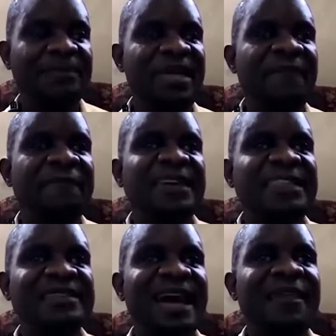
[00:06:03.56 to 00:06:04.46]
in fact,
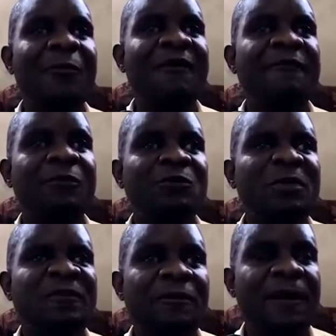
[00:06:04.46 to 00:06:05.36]
PF and these other who
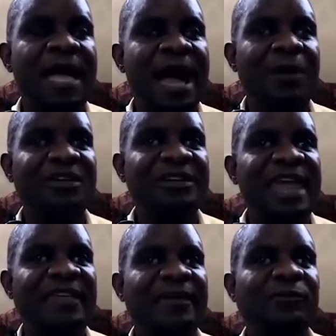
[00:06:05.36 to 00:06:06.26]
have ruled before,
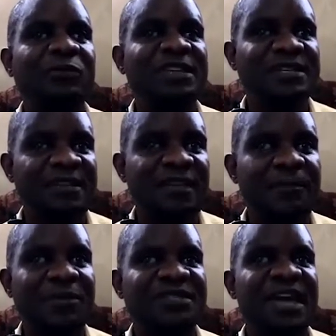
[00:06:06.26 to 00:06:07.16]
I wouldn't like them to
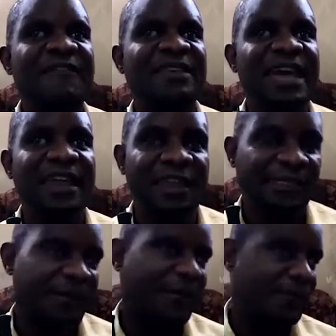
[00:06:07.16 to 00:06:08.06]
entertain them because they haven't
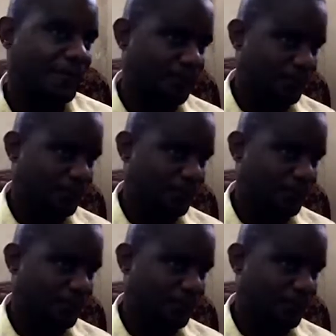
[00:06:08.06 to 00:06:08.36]
done anything.